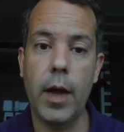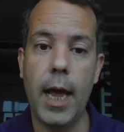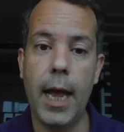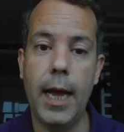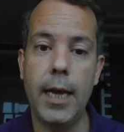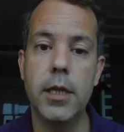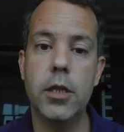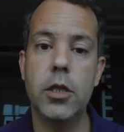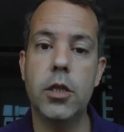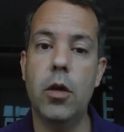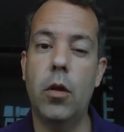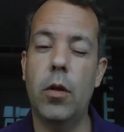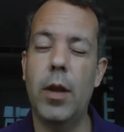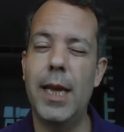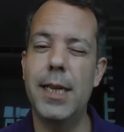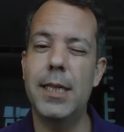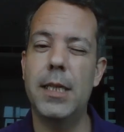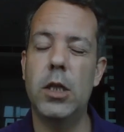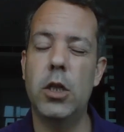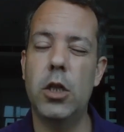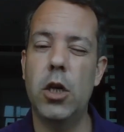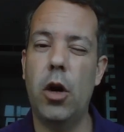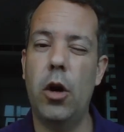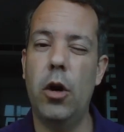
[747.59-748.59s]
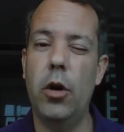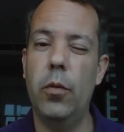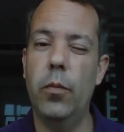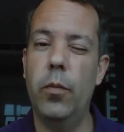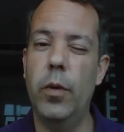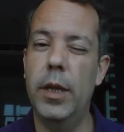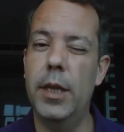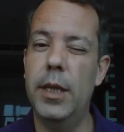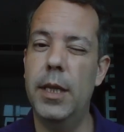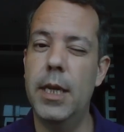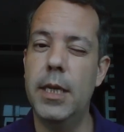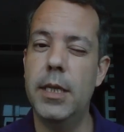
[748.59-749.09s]
So let's start with
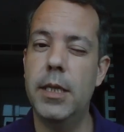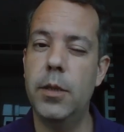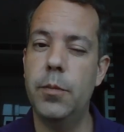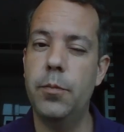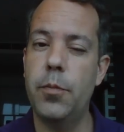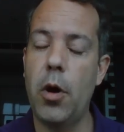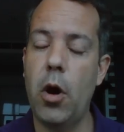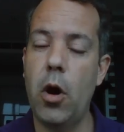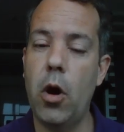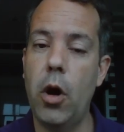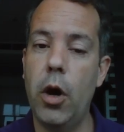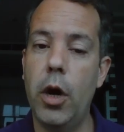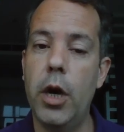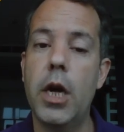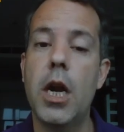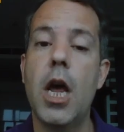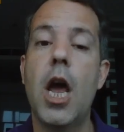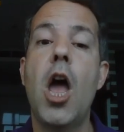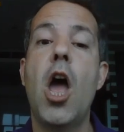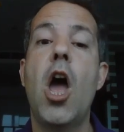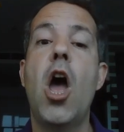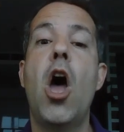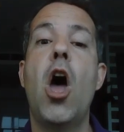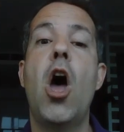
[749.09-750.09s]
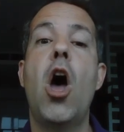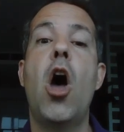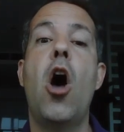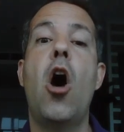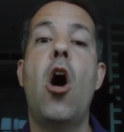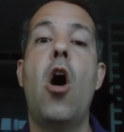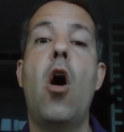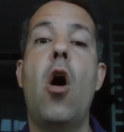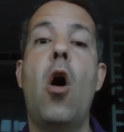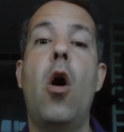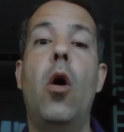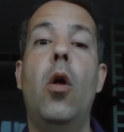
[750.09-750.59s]
this part.
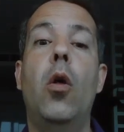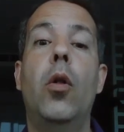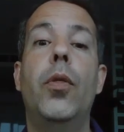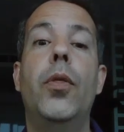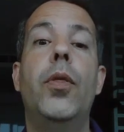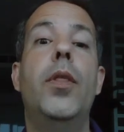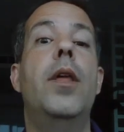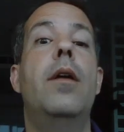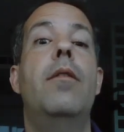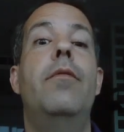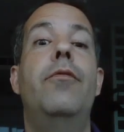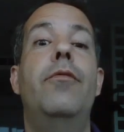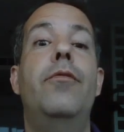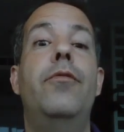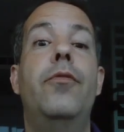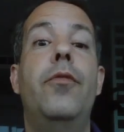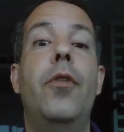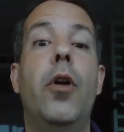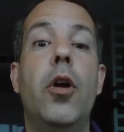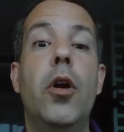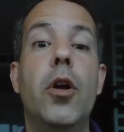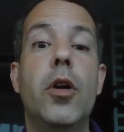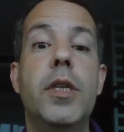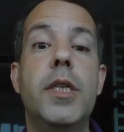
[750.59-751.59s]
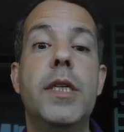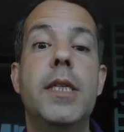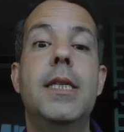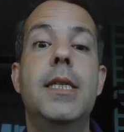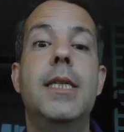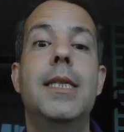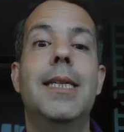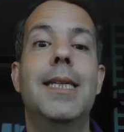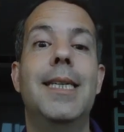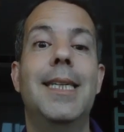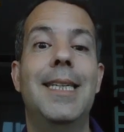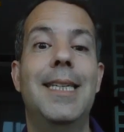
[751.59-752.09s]
On the first
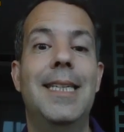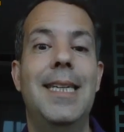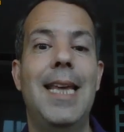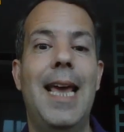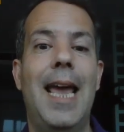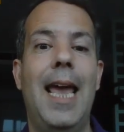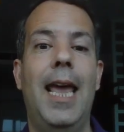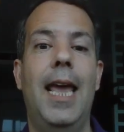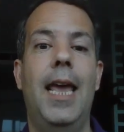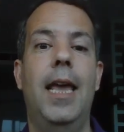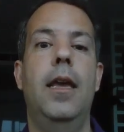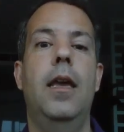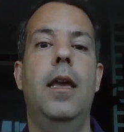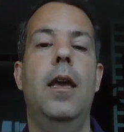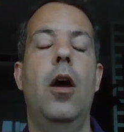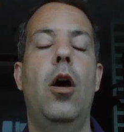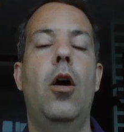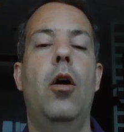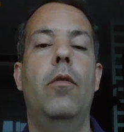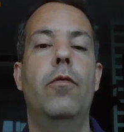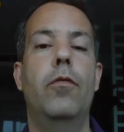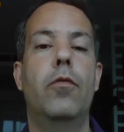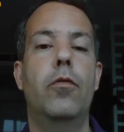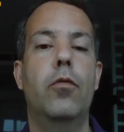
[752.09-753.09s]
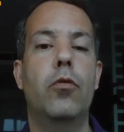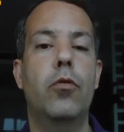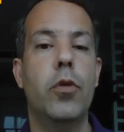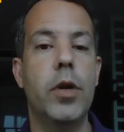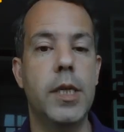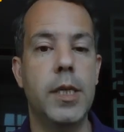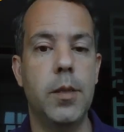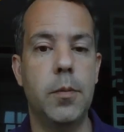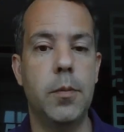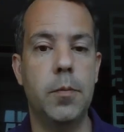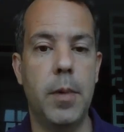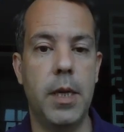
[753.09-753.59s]
day of
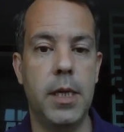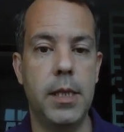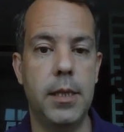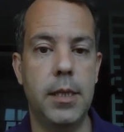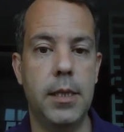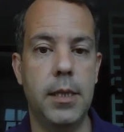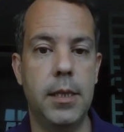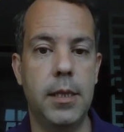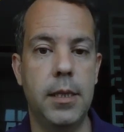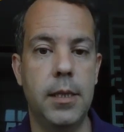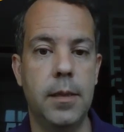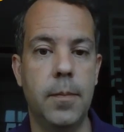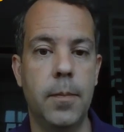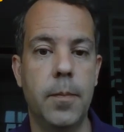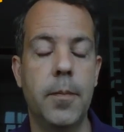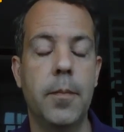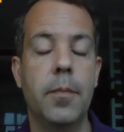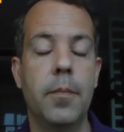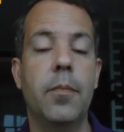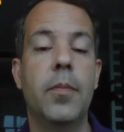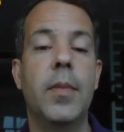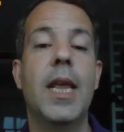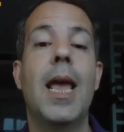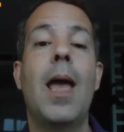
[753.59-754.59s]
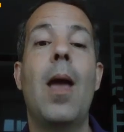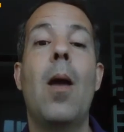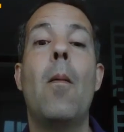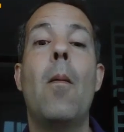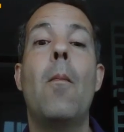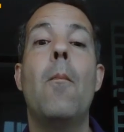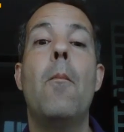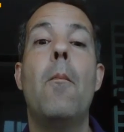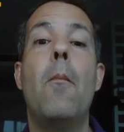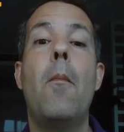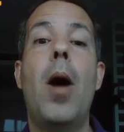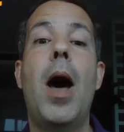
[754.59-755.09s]
Christmas,
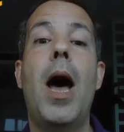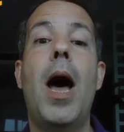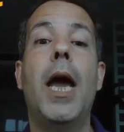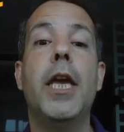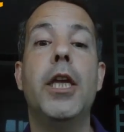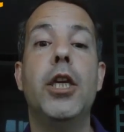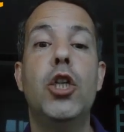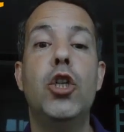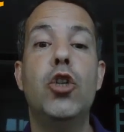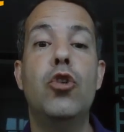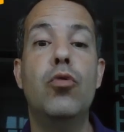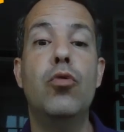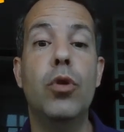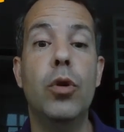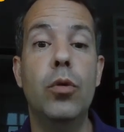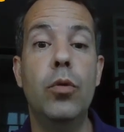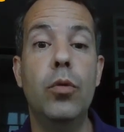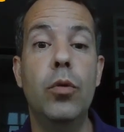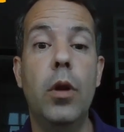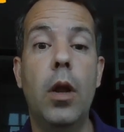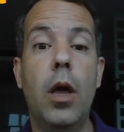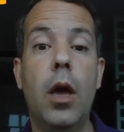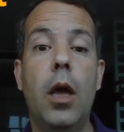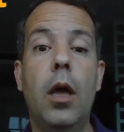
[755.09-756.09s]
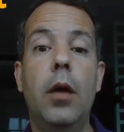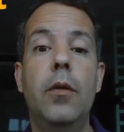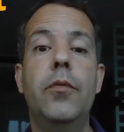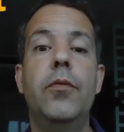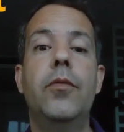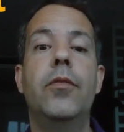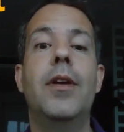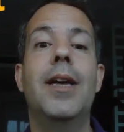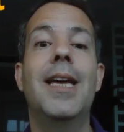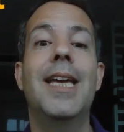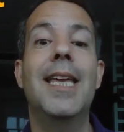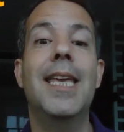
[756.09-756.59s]
my true love
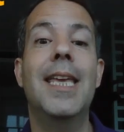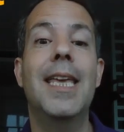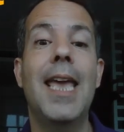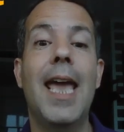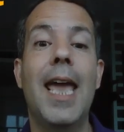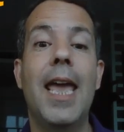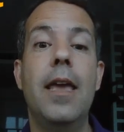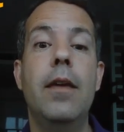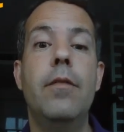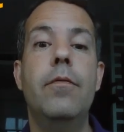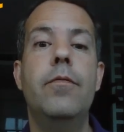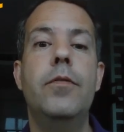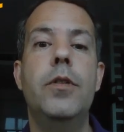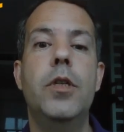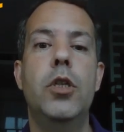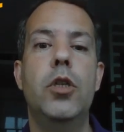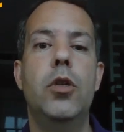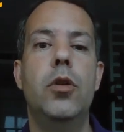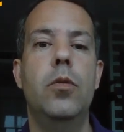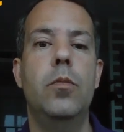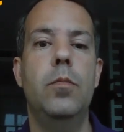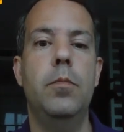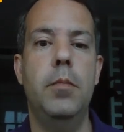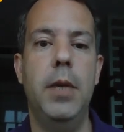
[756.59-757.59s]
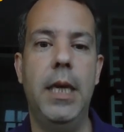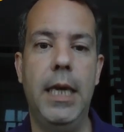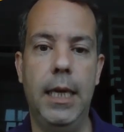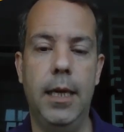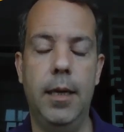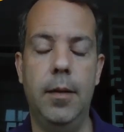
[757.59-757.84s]
gave to me.